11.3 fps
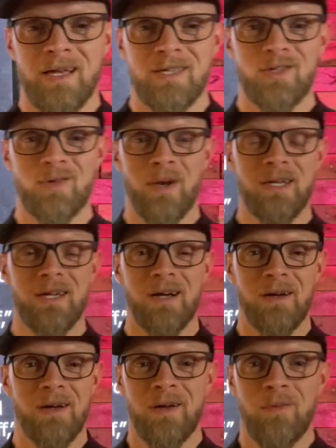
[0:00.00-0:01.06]

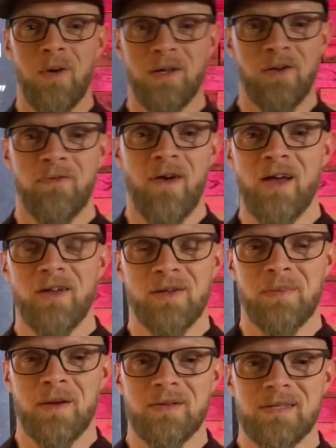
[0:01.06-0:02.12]
Surrender what you value the
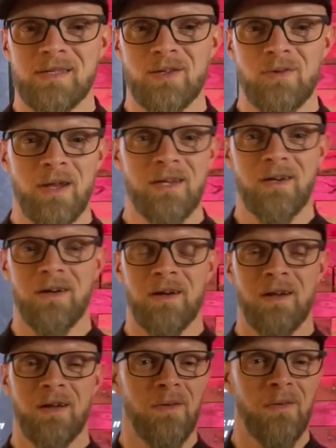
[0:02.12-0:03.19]
most.
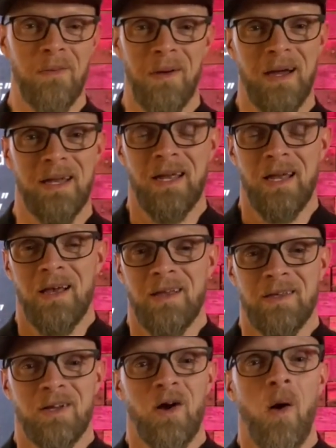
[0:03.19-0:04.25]
Surrender what
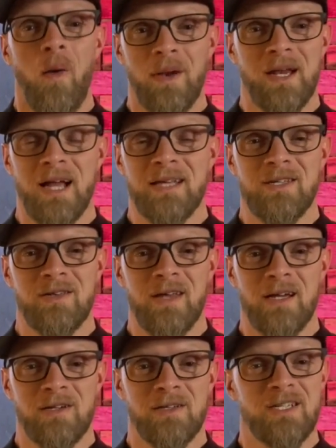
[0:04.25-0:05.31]
you're holding on to
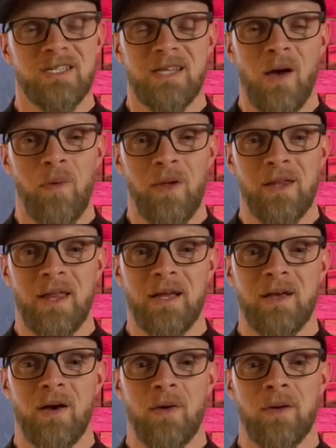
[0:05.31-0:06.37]
that you're just not willing to
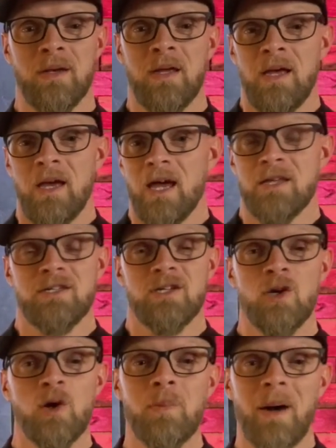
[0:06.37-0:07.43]
let go. And to
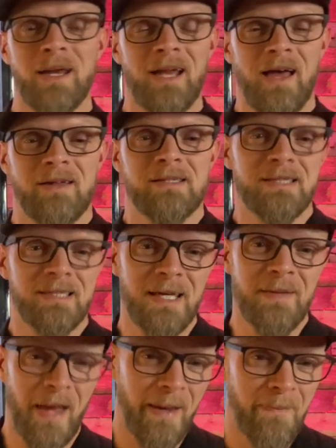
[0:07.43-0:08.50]
you, it might not
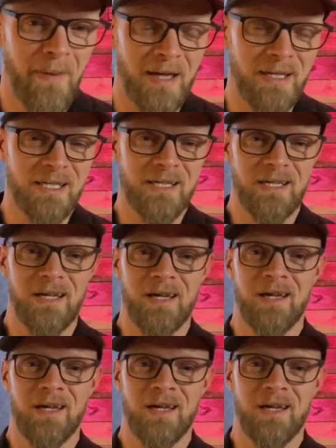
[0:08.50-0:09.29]
seem like much.